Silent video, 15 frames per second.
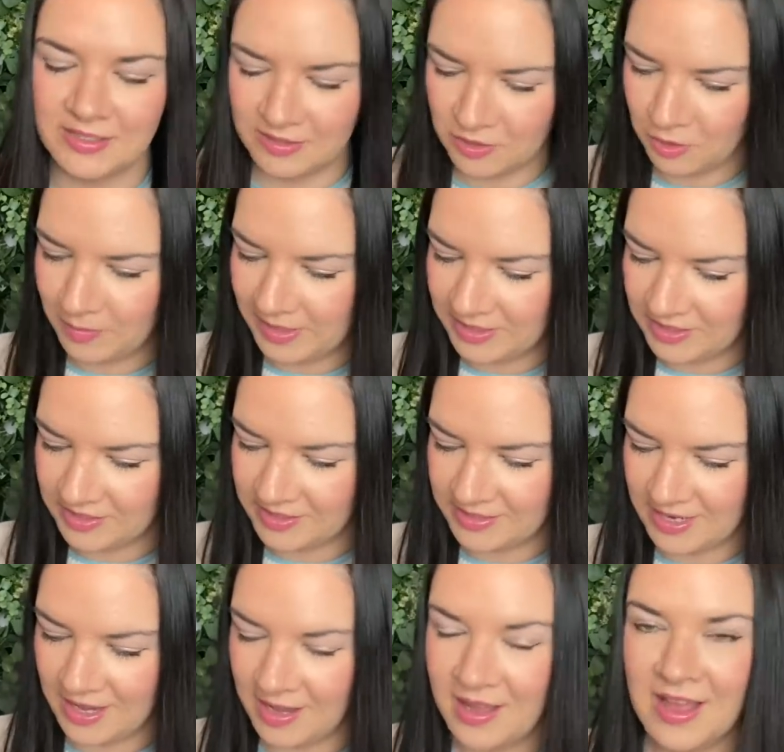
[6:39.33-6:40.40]
He's normally just,
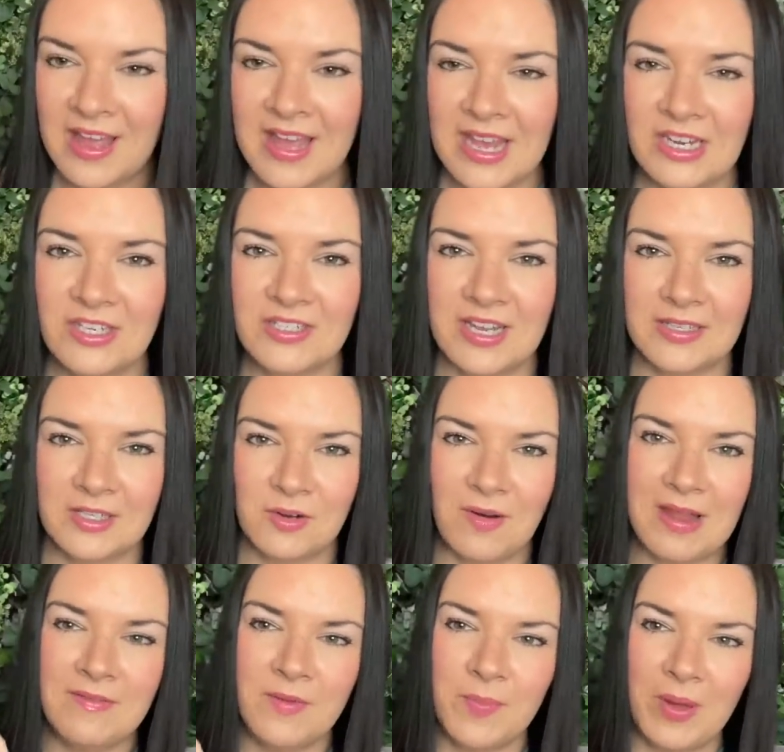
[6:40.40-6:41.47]
he just has
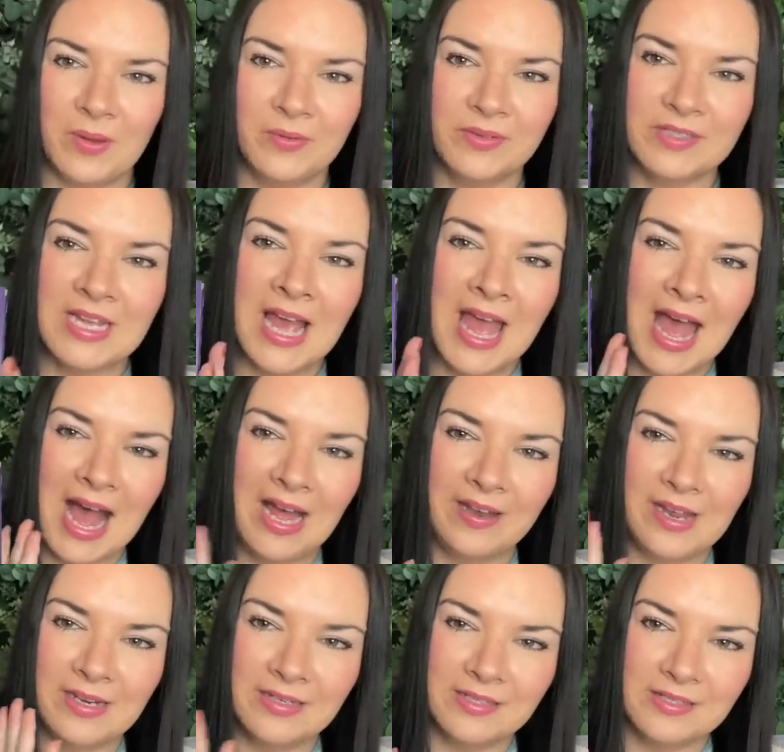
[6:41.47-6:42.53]
gravy bones. And
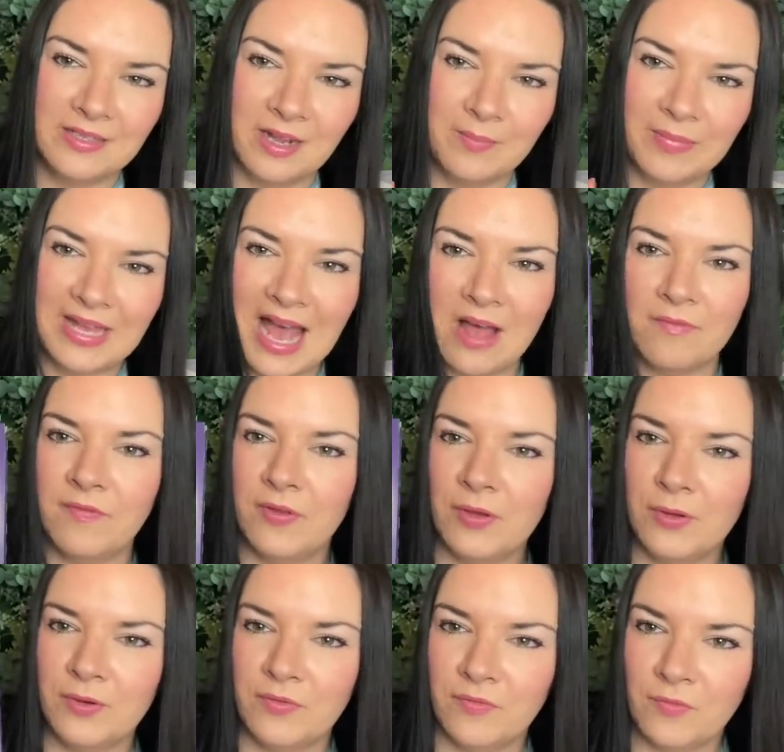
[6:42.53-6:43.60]
then some cat
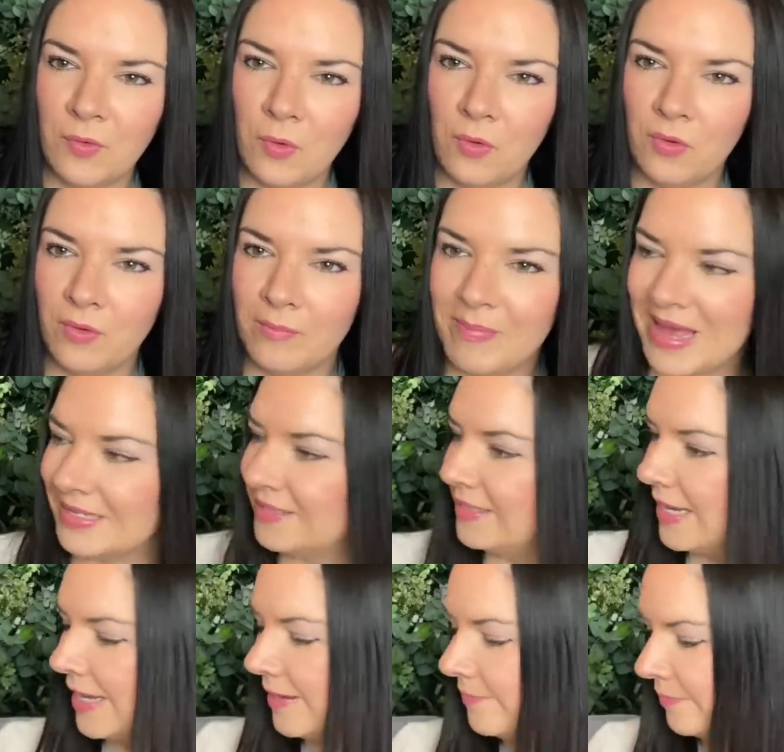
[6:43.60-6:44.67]
food for
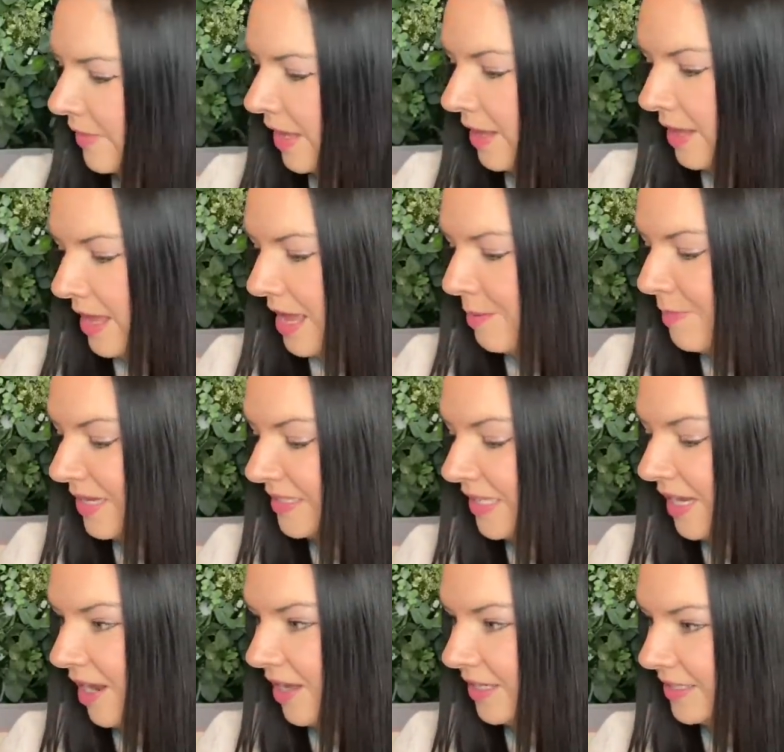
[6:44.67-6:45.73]
Bestie. And Bessie
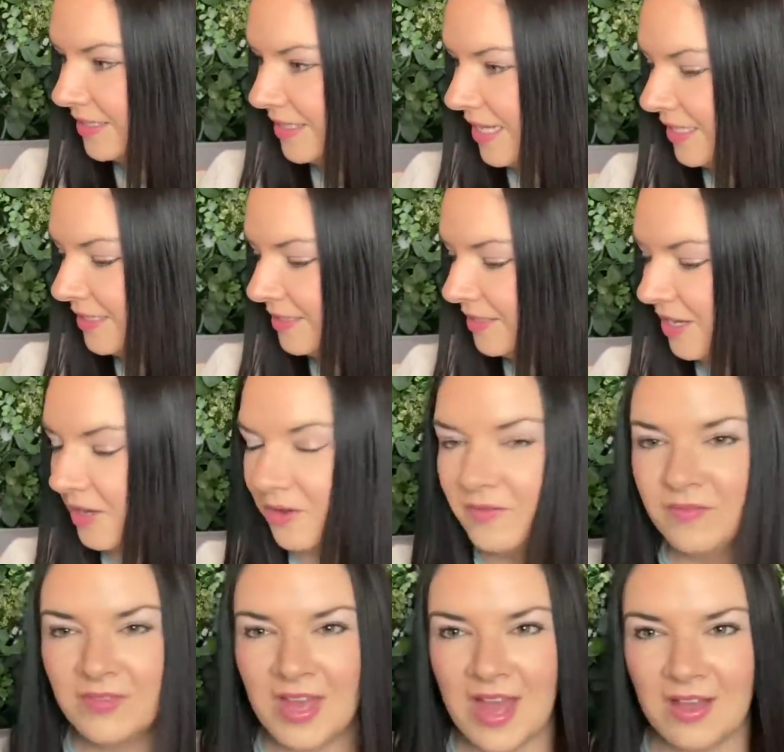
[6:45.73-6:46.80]
likes this. So
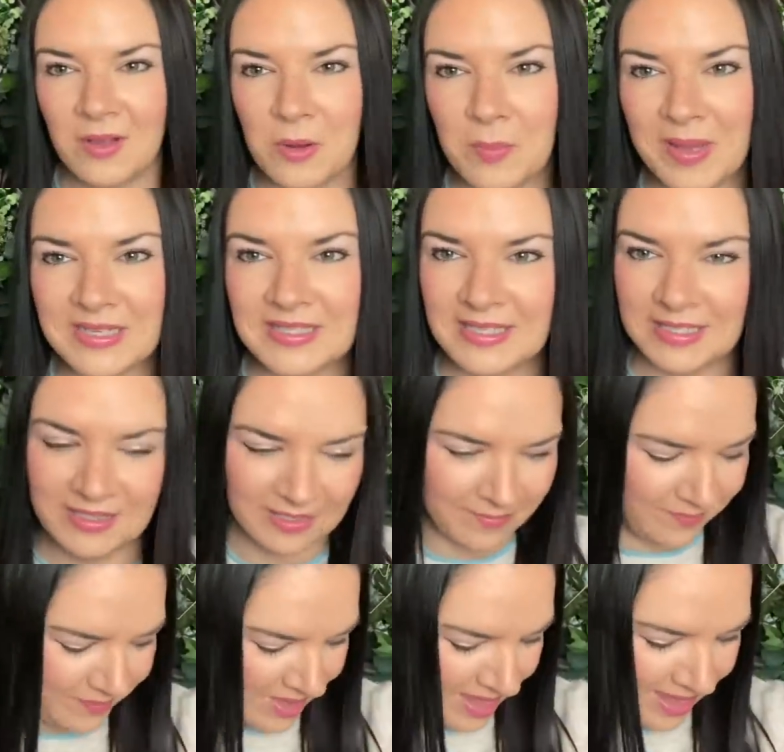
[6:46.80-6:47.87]
yeah, I got Bestie
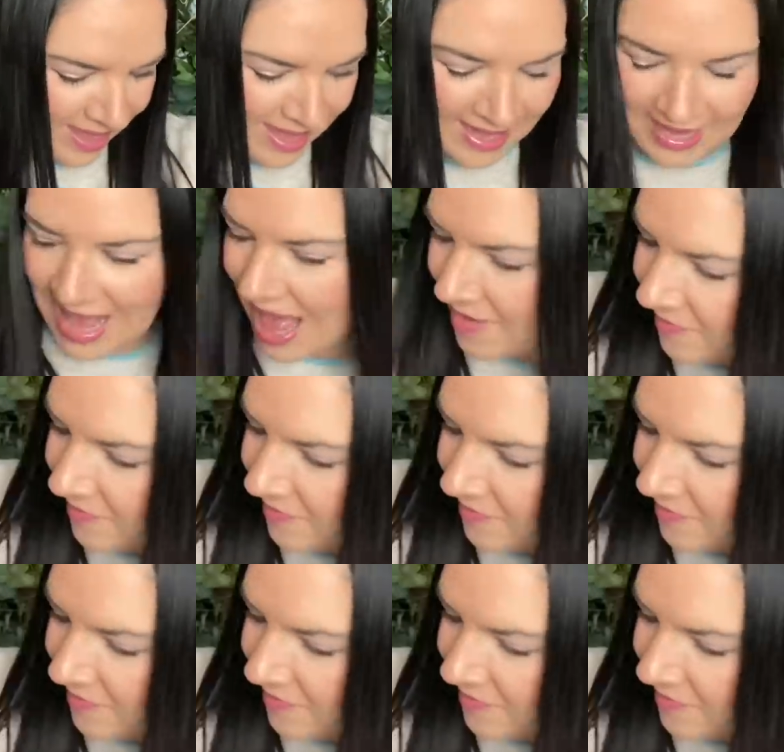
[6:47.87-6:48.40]
some cat